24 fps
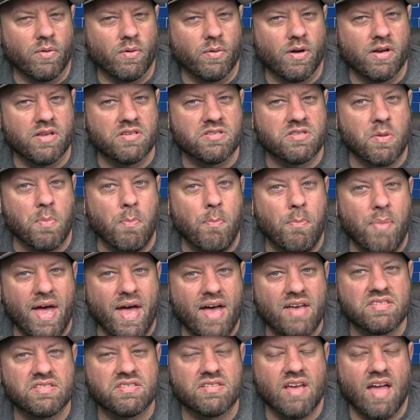What is the
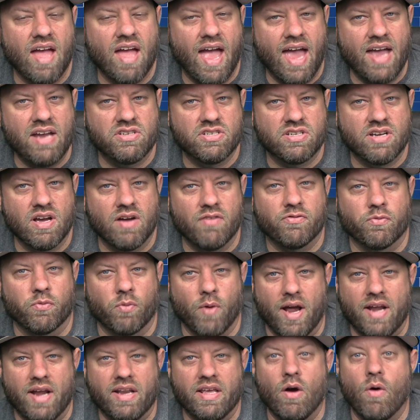best HF
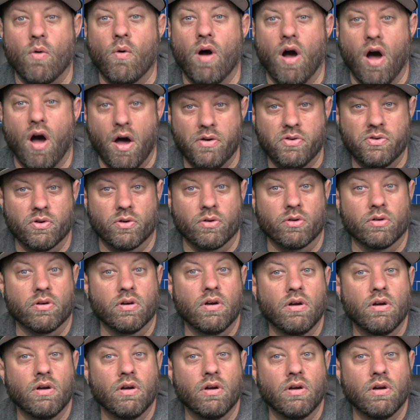radio under